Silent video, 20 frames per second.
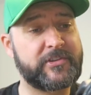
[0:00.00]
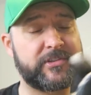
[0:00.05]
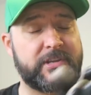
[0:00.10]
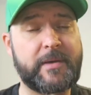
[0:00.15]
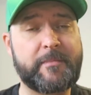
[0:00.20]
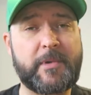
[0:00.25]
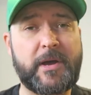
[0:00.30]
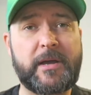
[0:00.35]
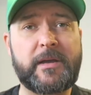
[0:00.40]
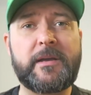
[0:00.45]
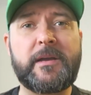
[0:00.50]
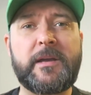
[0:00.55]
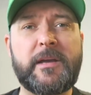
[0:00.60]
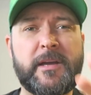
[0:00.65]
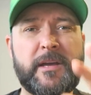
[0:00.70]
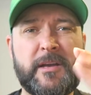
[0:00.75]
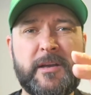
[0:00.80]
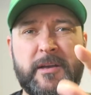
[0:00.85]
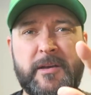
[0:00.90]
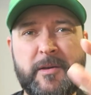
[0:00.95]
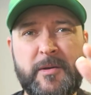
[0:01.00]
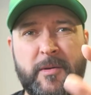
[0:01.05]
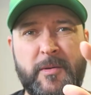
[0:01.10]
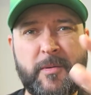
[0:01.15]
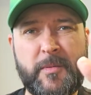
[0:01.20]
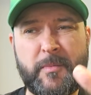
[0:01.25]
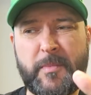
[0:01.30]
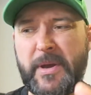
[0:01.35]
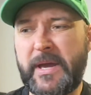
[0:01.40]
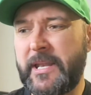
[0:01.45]
summer,
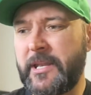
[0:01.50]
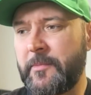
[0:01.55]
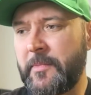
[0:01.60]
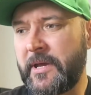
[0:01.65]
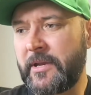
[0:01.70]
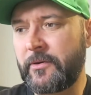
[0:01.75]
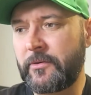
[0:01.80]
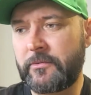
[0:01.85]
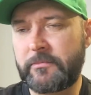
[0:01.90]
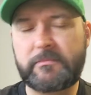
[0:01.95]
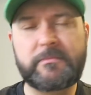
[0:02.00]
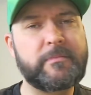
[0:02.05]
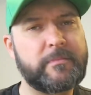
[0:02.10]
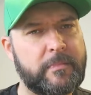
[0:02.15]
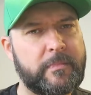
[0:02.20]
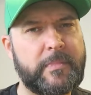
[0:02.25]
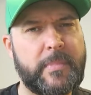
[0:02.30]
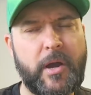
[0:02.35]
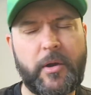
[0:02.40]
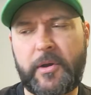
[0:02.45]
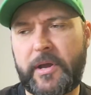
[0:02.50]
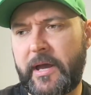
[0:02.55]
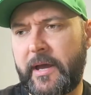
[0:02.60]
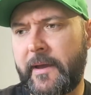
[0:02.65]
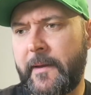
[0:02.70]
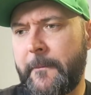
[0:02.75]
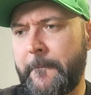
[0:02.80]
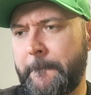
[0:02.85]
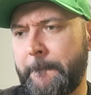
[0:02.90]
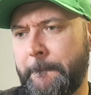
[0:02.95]
but in the middle,
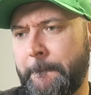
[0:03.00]
okay.